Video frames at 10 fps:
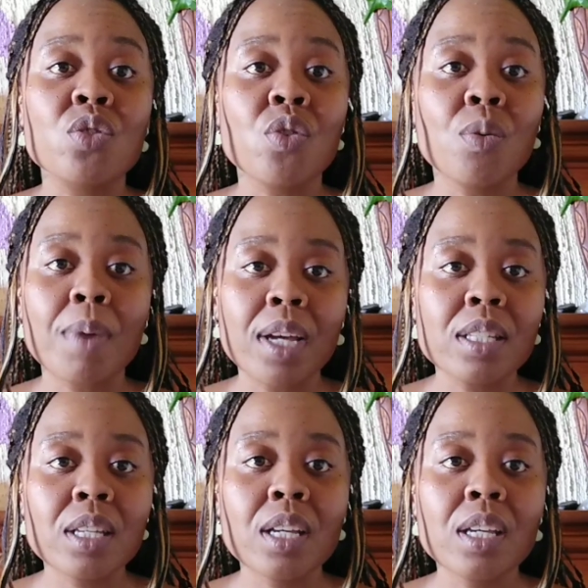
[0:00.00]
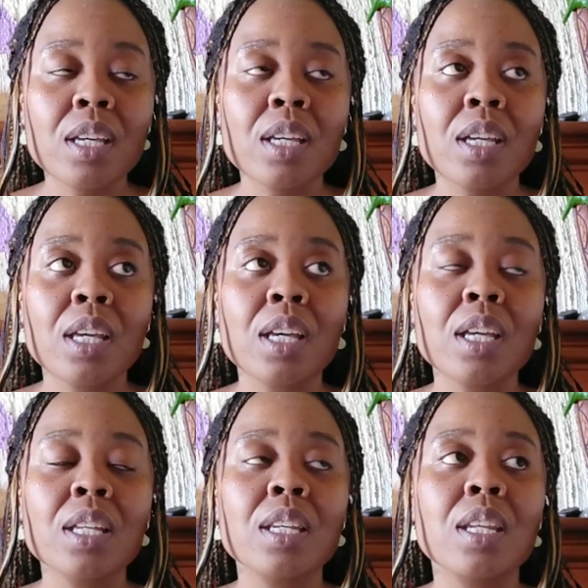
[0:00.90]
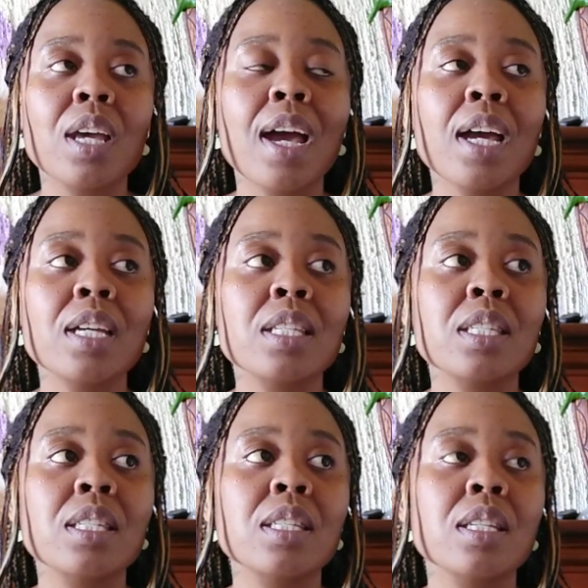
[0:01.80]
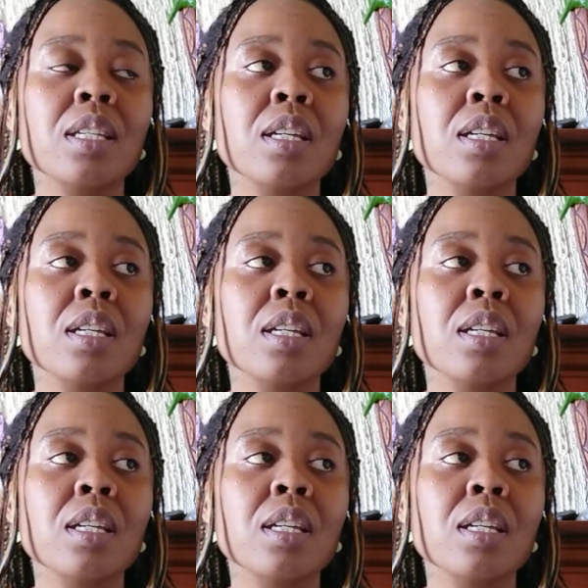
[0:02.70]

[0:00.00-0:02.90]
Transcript: traumatic, it has